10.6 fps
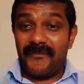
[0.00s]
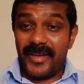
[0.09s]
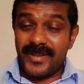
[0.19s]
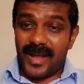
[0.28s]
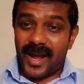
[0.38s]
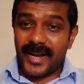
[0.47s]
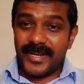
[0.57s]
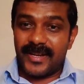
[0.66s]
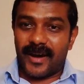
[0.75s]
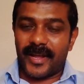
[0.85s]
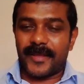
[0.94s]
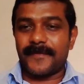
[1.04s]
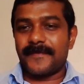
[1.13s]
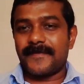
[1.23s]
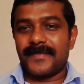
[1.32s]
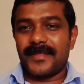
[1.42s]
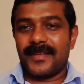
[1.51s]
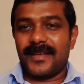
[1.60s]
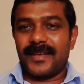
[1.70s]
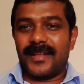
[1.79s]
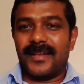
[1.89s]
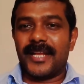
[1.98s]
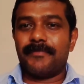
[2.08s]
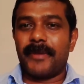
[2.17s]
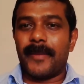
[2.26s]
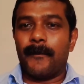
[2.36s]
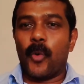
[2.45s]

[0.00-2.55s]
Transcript: "When I die, let my